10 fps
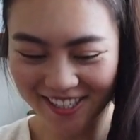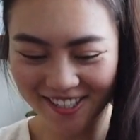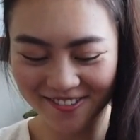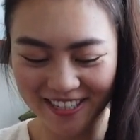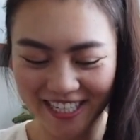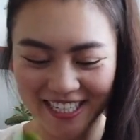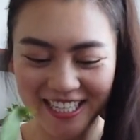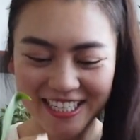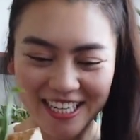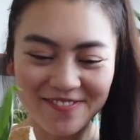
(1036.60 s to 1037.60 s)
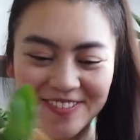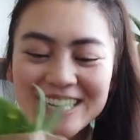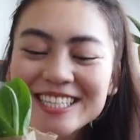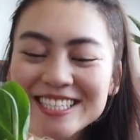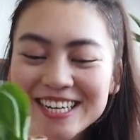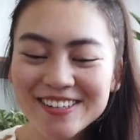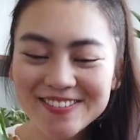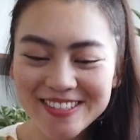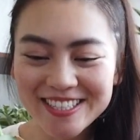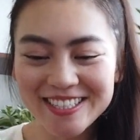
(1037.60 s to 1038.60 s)
Oh, what did I get
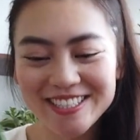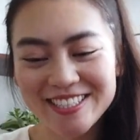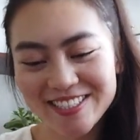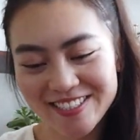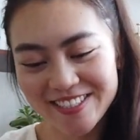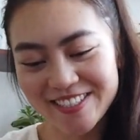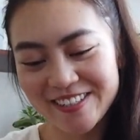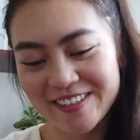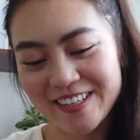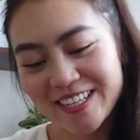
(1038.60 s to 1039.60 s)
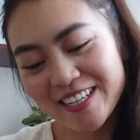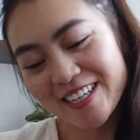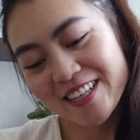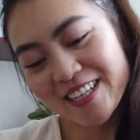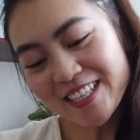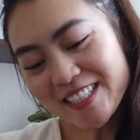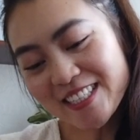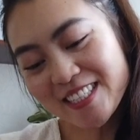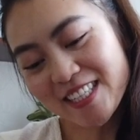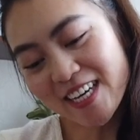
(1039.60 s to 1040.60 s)
myself into?
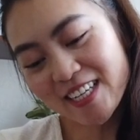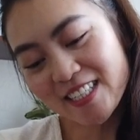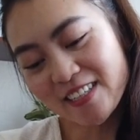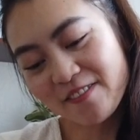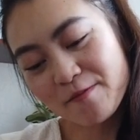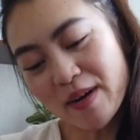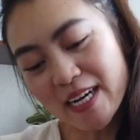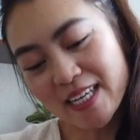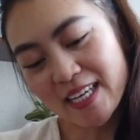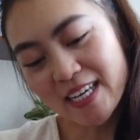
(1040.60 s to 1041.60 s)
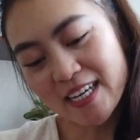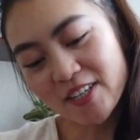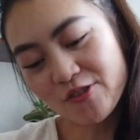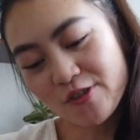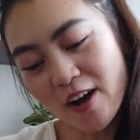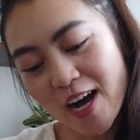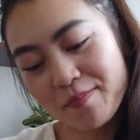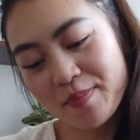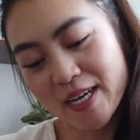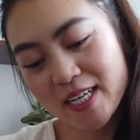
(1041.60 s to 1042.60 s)
This is a Diffibachia
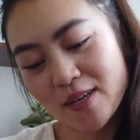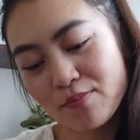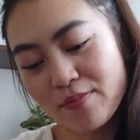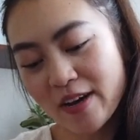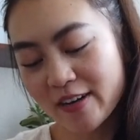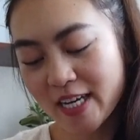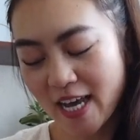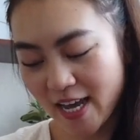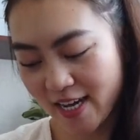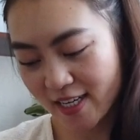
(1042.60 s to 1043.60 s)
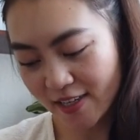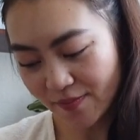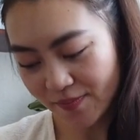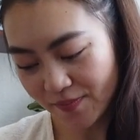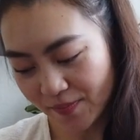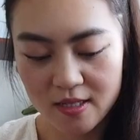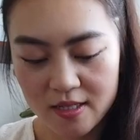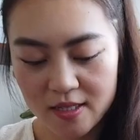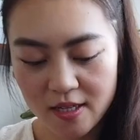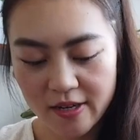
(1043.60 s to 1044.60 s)
Tropic Marianne.
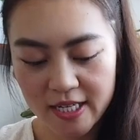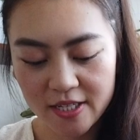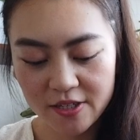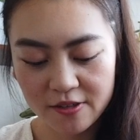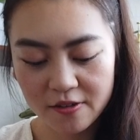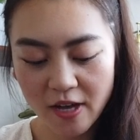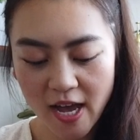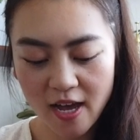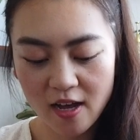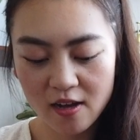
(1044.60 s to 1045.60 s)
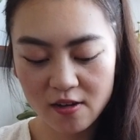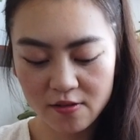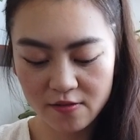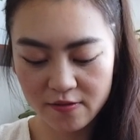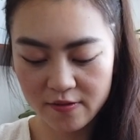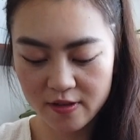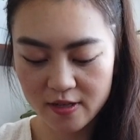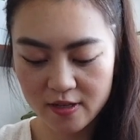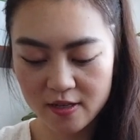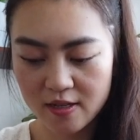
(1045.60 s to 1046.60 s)
So I do have
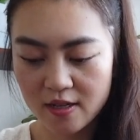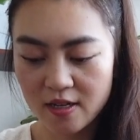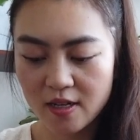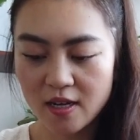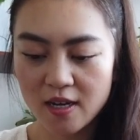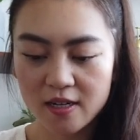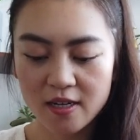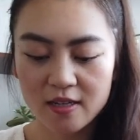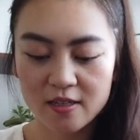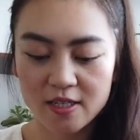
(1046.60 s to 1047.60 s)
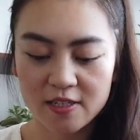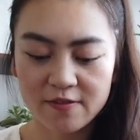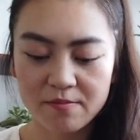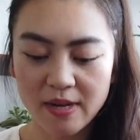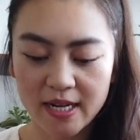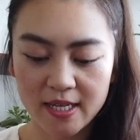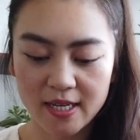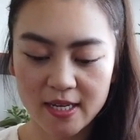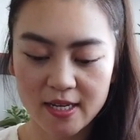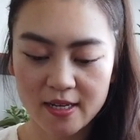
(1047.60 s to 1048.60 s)
another
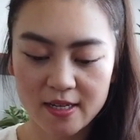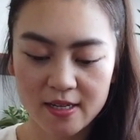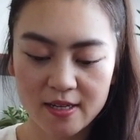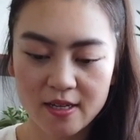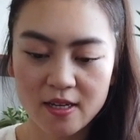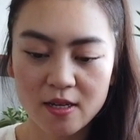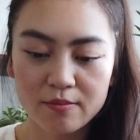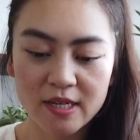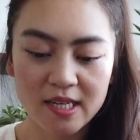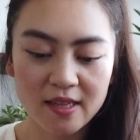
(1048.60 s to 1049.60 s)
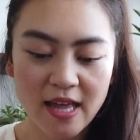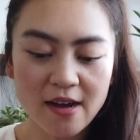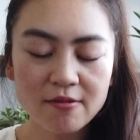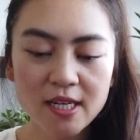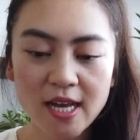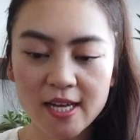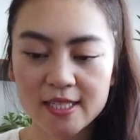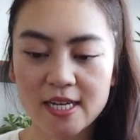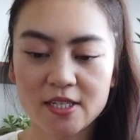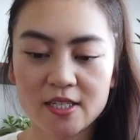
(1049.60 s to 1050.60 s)
Diffibachia, but that one
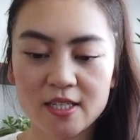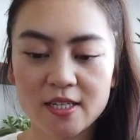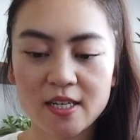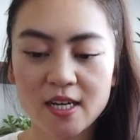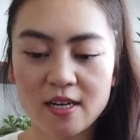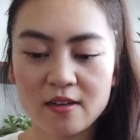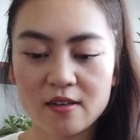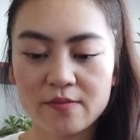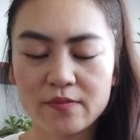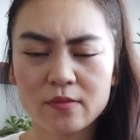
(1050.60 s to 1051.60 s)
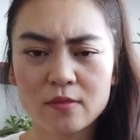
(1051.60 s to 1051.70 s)
is actually, I